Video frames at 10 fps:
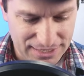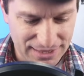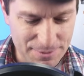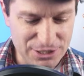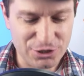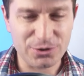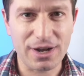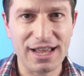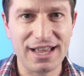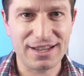let me do
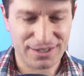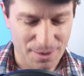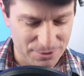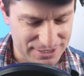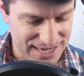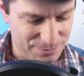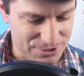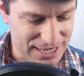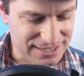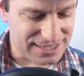a couple
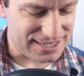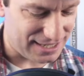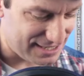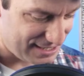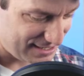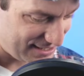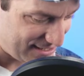example sentences.